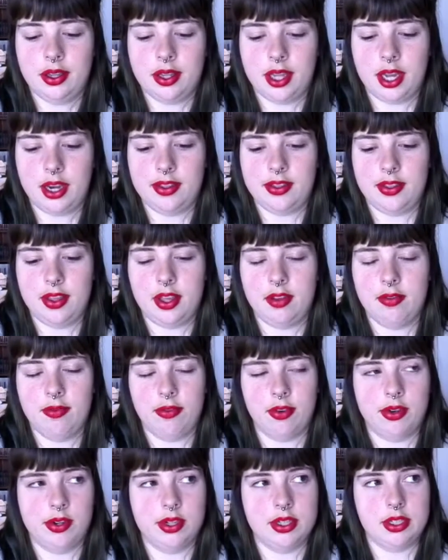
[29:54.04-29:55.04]
kind of thing
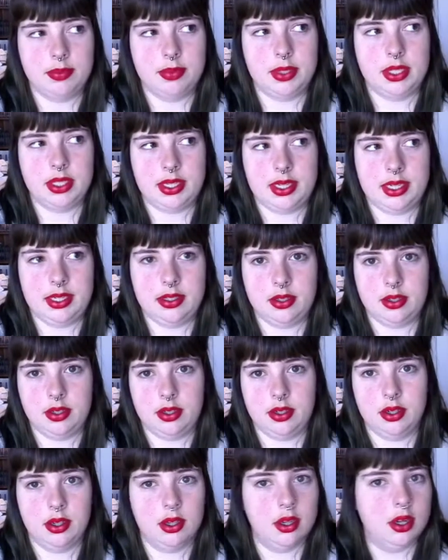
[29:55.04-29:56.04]
for Christmas,
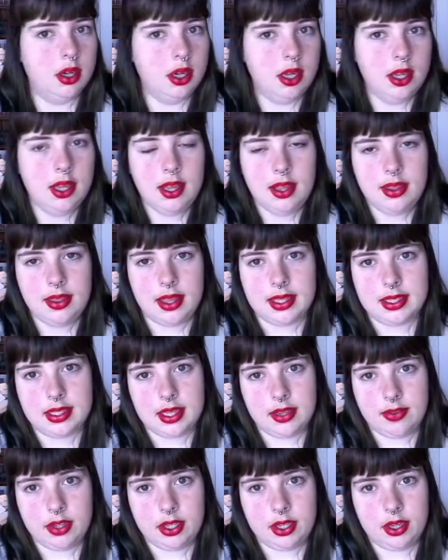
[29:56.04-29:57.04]
Easter,
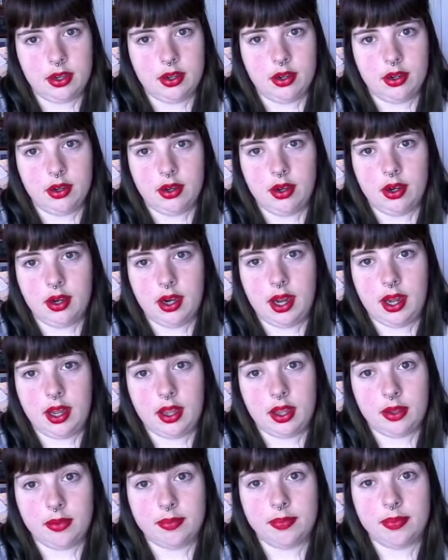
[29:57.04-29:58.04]
Thanksgiving dinner.
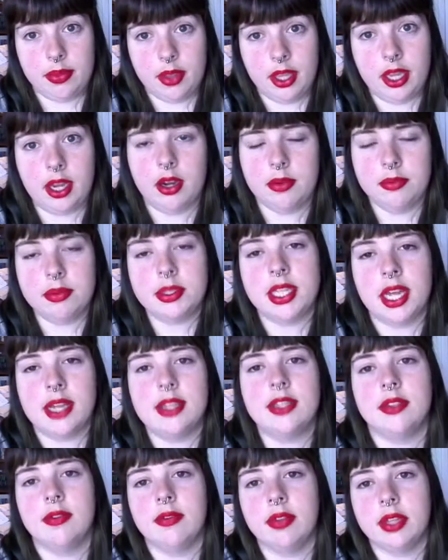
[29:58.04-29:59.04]
I like
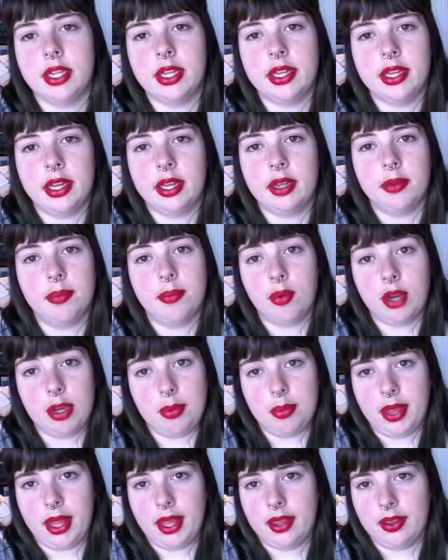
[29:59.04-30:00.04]
obsessively
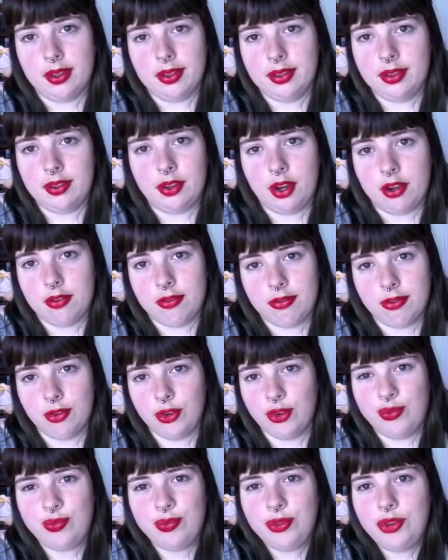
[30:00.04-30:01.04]
pre-plan this stuff
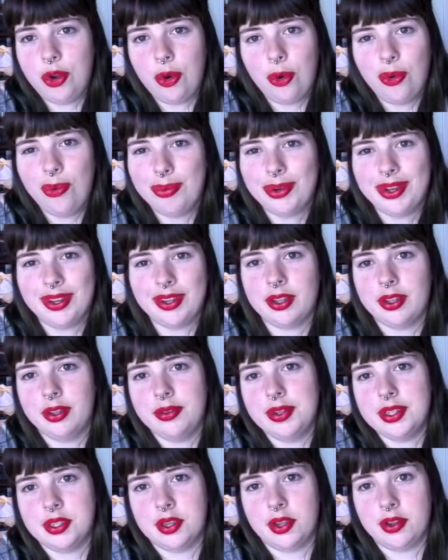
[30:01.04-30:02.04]
for no particular
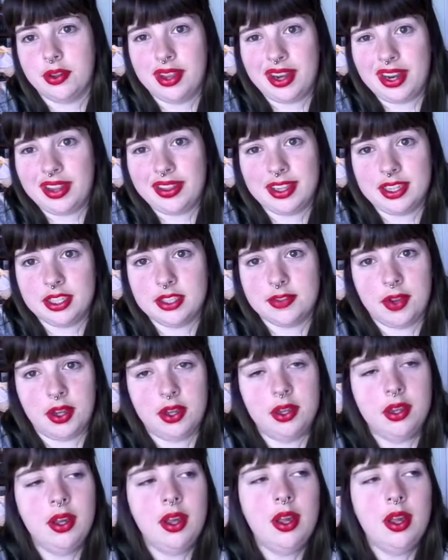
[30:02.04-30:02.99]
reason other than I think it's fun.